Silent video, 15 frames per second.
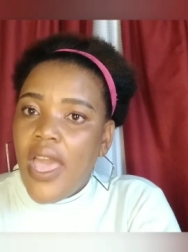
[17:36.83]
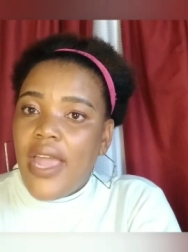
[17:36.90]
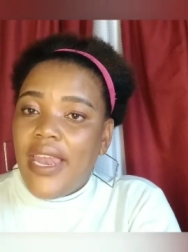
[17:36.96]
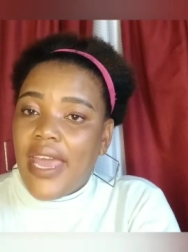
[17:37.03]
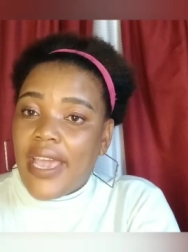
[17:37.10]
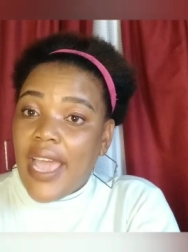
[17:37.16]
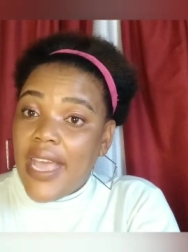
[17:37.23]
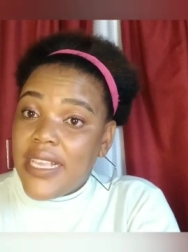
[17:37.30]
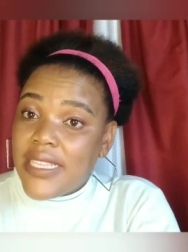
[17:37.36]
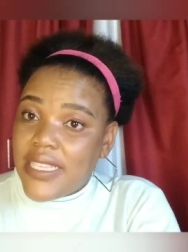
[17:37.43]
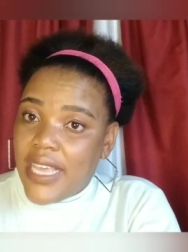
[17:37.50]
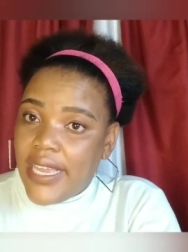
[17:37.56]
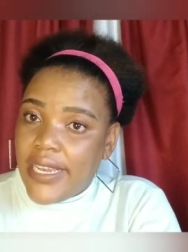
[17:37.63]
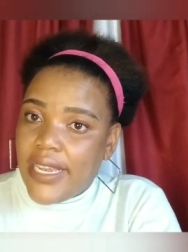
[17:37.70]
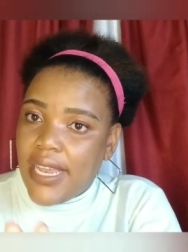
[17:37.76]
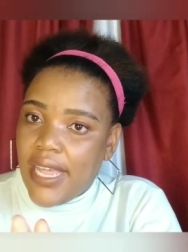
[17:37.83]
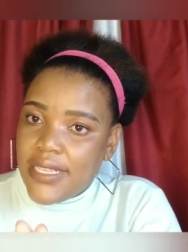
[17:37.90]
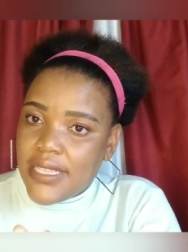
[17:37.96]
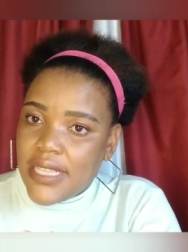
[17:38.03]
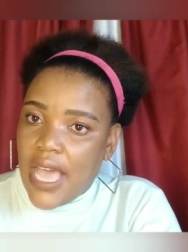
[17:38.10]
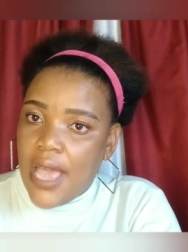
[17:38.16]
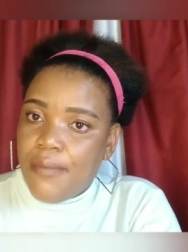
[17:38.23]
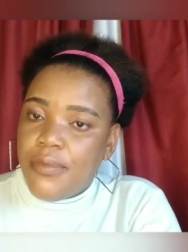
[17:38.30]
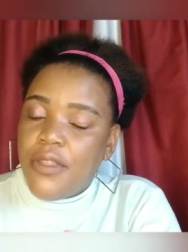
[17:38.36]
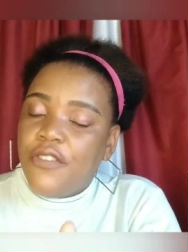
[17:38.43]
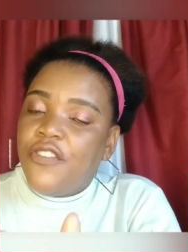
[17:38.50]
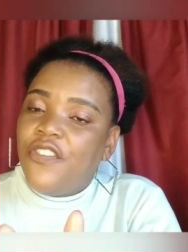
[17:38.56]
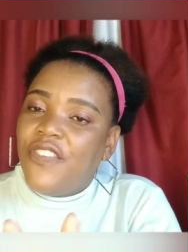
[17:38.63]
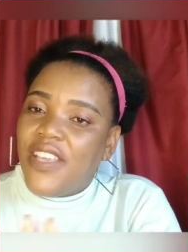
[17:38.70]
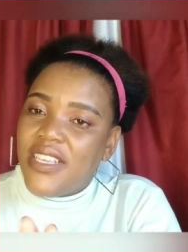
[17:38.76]
Like I said last time, the
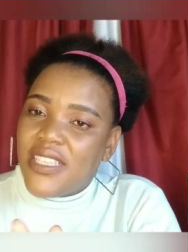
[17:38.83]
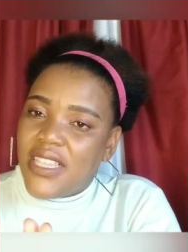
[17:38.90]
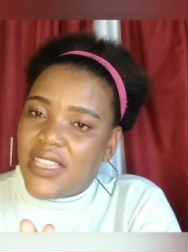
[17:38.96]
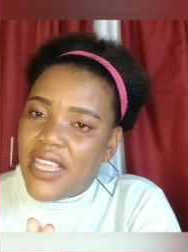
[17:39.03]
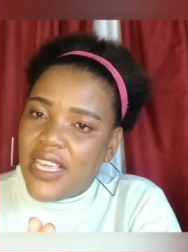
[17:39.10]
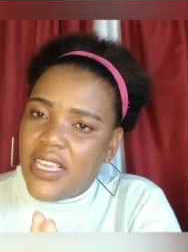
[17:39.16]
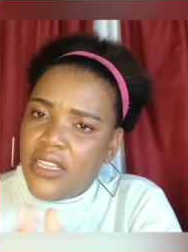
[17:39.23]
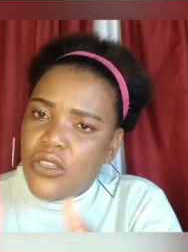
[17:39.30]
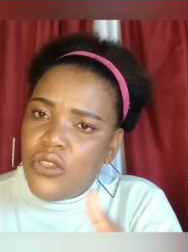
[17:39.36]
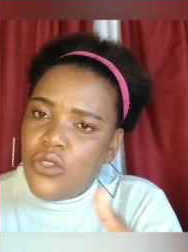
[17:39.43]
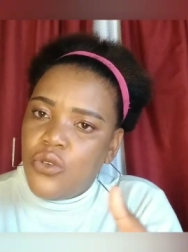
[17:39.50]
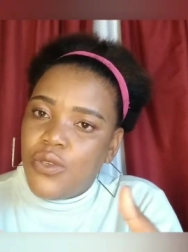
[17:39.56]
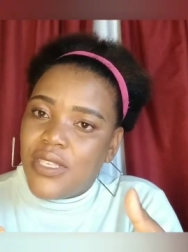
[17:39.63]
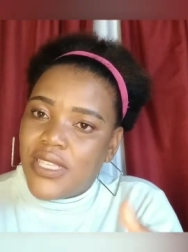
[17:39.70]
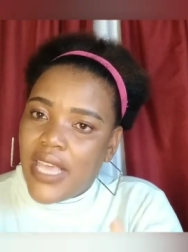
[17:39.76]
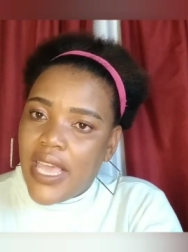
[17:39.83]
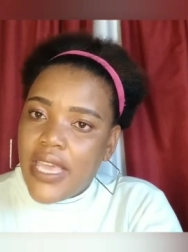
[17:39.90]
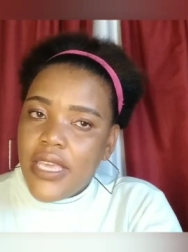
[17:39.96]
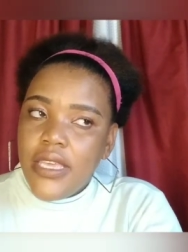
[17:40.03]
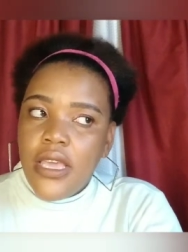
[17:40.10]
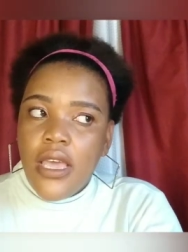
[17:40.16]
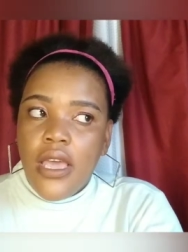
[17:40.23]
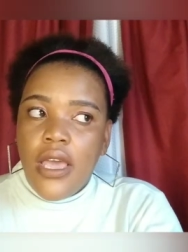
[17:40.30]
first thing you say,